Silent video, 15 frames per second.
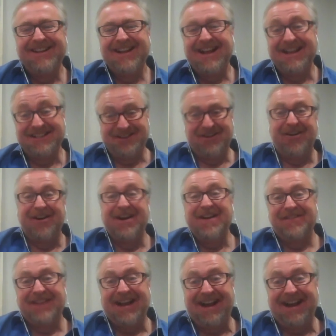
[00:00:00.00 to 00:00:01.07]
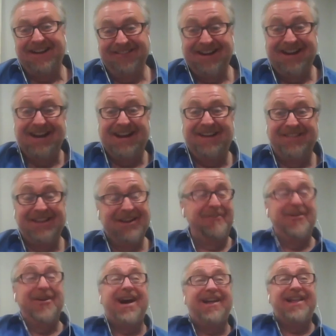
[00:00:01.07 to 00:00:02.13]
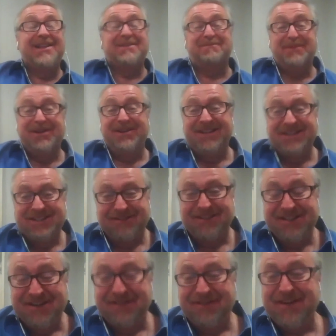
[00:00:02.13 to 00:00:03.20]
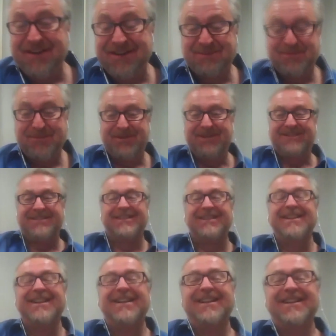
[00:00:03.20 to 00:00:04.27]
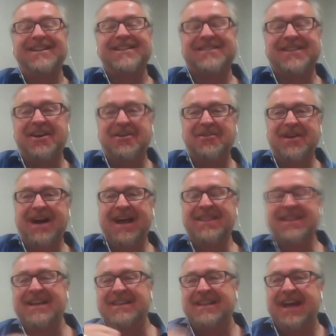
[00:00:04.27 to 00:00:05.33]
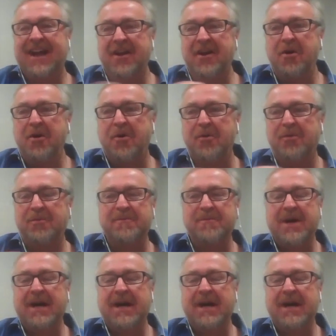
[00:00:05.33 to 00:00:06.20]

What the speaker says: as an RF guy, right? I say, wow, that's billions of interference points. So I think that whole